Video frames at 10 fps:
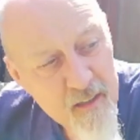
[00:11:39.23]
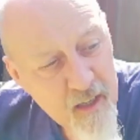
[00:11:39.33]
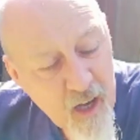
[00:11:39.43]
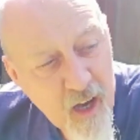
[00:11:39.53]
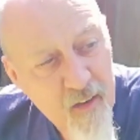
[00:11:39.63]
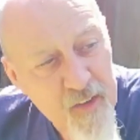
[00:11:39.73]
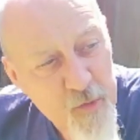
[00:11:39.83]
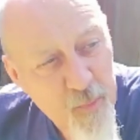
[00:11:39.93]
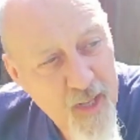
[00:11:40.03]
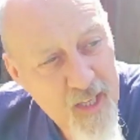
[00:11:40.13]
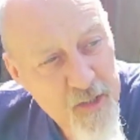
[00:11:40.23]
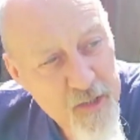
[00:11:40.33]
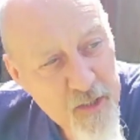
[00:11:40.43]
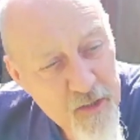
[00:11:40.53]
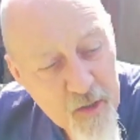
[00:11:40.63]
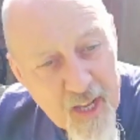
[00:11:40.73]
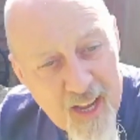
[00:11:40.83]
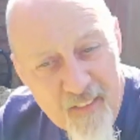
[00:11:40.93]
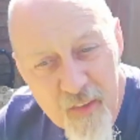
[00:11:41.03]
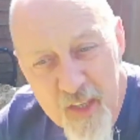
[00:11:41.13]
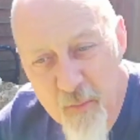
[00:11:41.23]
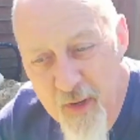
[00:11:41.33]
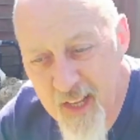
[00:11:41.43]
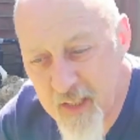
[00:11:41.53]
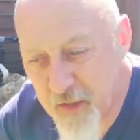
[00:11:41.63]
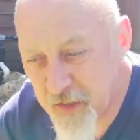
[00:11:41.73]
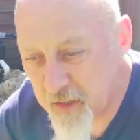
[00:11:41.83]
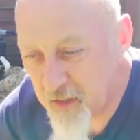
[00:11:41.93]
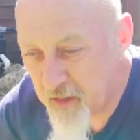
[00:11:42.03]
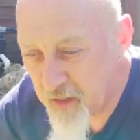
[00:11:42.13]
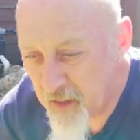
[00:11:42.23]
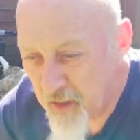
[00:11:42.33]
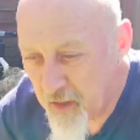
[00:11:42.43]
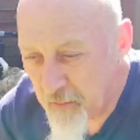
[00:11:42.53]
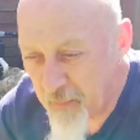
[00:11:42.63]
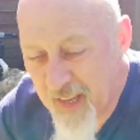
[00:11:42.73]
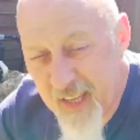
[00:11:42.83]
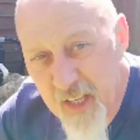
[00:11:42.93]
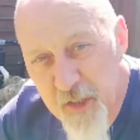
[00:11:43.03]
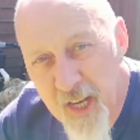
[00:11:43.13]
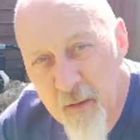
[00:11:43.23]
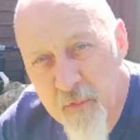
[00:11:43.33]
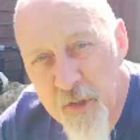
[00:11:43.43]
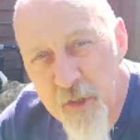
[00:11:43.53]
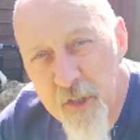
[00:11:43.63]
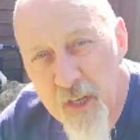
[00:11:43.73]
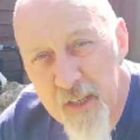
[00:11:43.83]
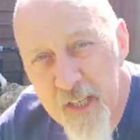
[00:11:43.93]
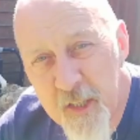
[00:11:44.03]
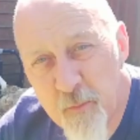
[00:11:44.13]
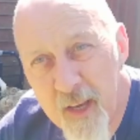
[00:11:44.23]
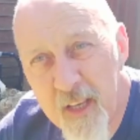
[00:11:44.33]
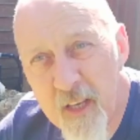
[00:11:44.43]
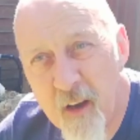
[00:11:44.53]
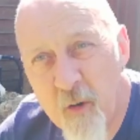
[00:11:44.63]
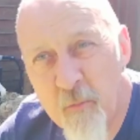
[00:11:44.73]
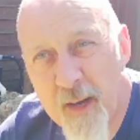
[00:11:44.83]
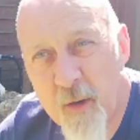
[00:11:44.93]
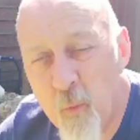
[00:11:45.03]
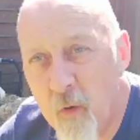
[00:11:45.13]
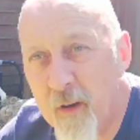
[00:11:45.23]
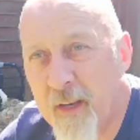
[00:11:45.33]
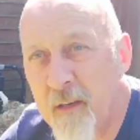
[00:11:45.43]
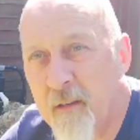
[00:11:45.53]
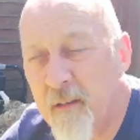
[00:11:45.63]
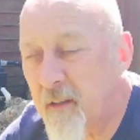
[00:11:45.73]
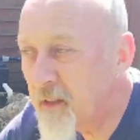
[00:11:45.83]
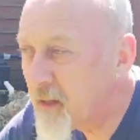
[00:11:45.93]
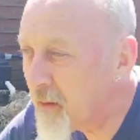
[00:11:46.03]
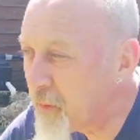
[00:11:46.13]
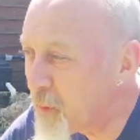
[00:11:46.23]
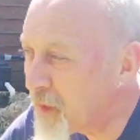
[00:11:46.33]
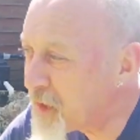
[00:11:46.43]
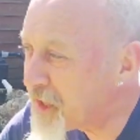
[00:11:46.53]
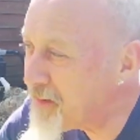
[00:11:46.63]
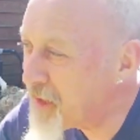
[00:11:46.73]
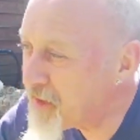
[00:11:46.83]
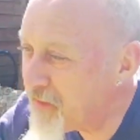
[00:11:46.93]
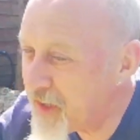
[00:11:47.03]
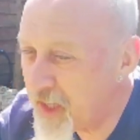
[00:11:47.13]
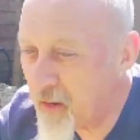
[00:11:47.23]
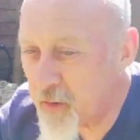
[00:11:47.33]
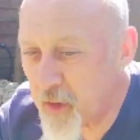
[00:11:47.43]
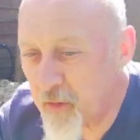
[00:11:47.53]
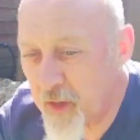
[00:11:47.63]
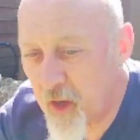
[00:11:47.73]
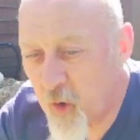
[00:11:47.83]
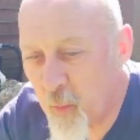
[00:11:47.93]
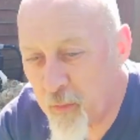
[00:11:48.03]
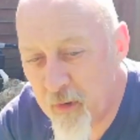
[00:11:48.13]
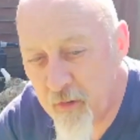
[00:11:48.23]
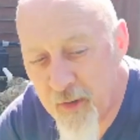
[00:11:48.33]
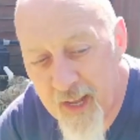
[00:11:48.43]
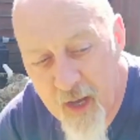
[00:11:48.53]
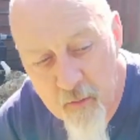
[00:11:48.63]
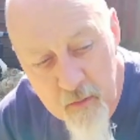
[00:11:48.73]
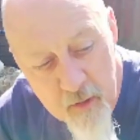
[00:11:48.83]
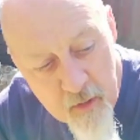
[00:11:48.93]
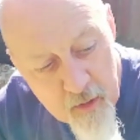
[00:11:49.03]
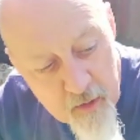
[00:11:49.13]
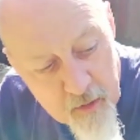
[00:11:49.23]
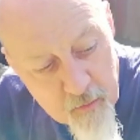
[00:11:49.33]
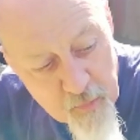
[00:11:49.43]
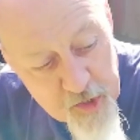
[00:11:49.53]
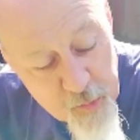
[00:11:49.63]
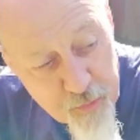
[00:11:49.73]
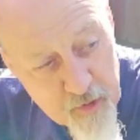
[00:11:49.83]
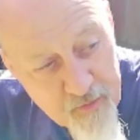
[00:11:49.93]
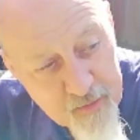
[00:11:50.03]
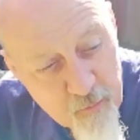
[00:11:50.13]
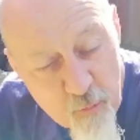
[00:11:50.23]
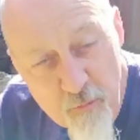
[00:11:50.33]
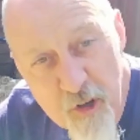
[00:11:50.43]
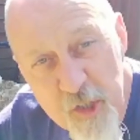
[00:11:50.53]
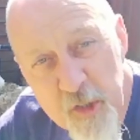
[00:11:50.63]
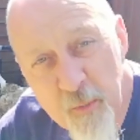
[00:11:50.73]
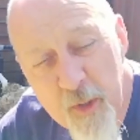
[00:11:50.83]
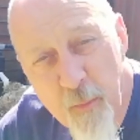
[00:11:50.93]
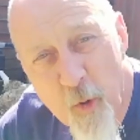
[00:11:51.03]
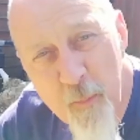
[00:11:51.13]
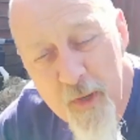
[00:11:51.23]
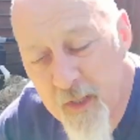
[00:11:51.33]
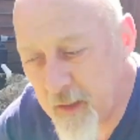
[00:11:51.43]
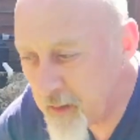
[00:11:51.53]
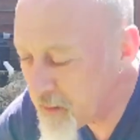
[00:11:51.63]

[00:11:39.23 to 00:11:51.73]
harvest plants, look after your plants, make your jams and chutneys, make your homemade wine. I'm doing a series of videos on the home brew now, which is proving reasonably popular.